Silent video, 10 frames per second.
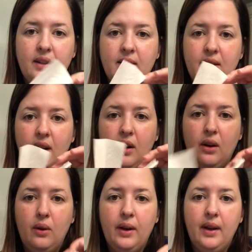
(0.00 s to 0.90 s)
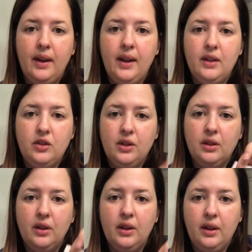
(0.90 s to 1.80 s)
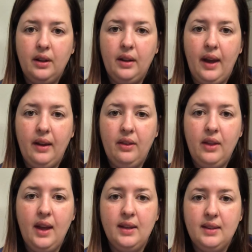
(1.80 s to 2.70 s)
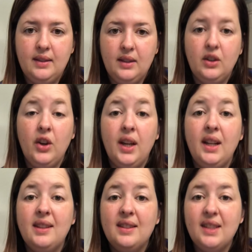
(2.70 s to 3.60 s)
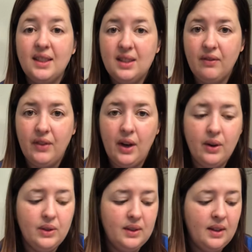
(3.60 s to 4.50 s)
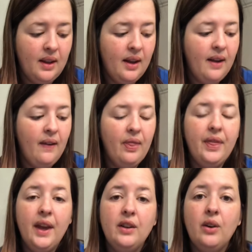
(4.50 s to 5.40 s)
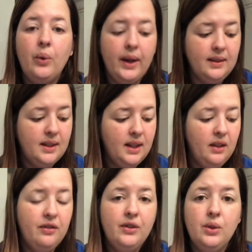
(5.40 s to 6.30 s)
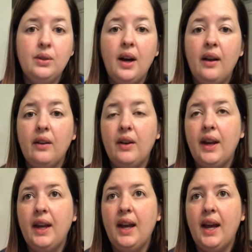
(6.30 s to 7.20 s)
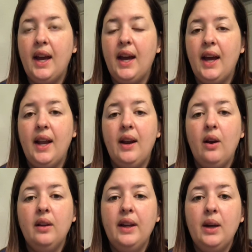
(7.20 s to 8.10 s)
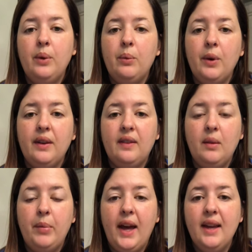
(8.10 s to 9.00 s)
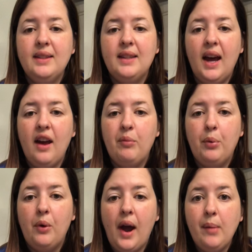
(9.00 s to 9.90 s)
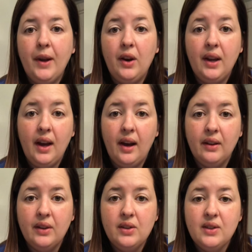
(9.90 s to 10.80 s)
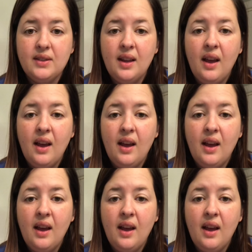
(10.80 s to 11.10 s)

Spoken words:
So it should look like this. You're going to need 6 of those. Then you're going to need food coloring, and liquid works the best. I have primary colors.